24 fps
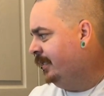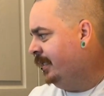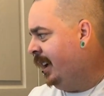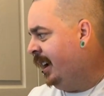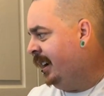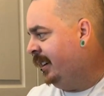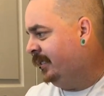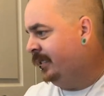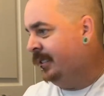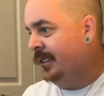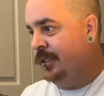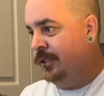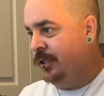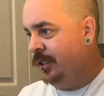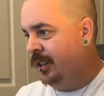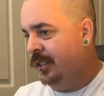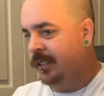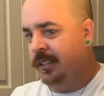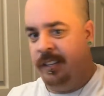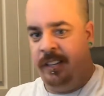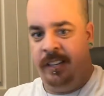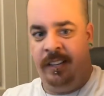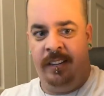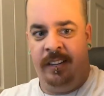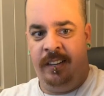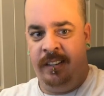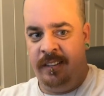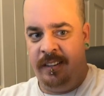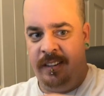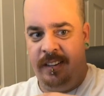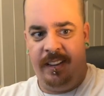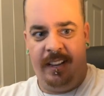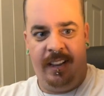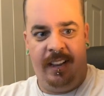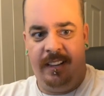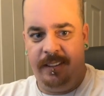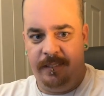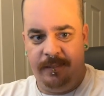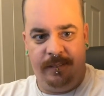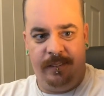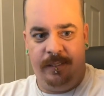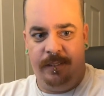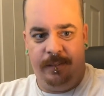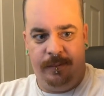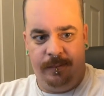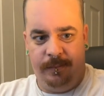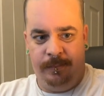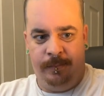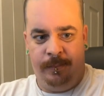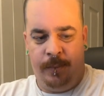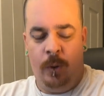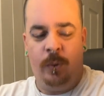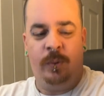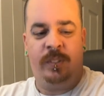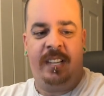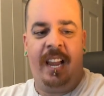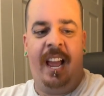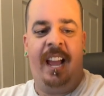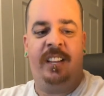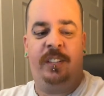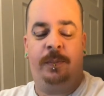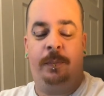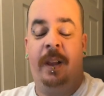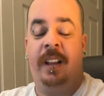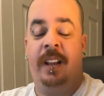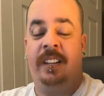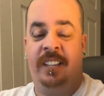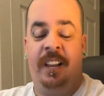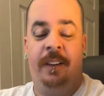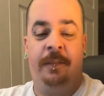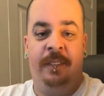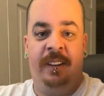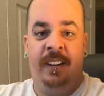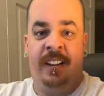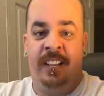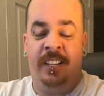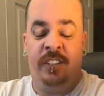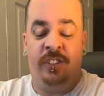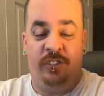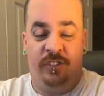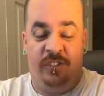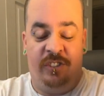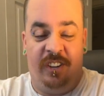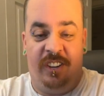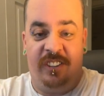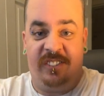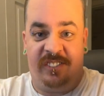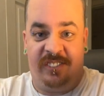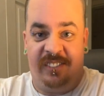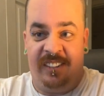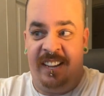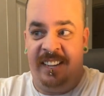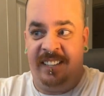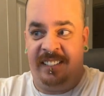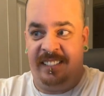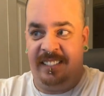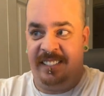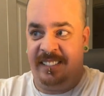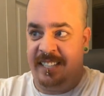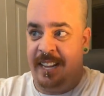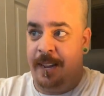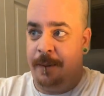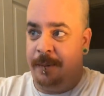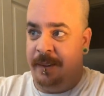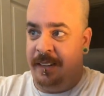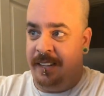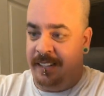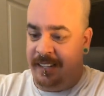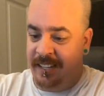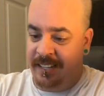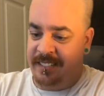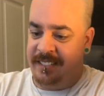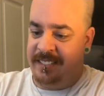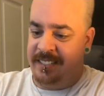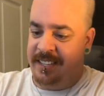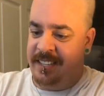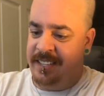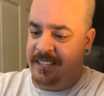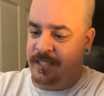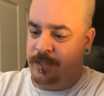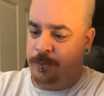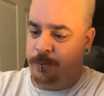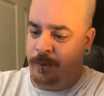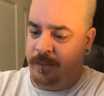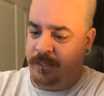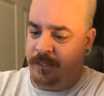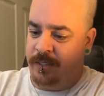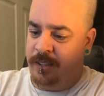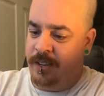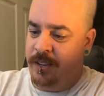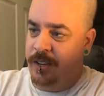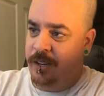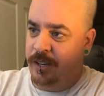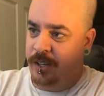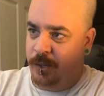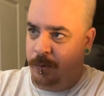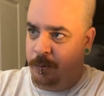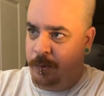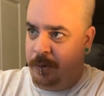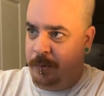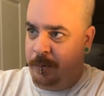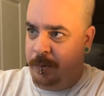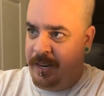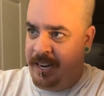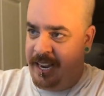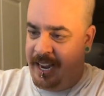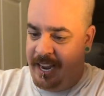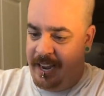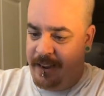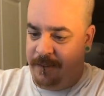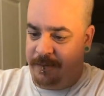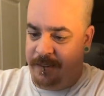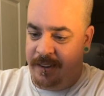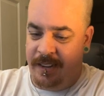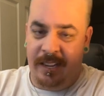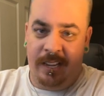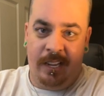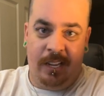Like, legitly, most aspects of it is just like the Stubby, and this is what one do we have.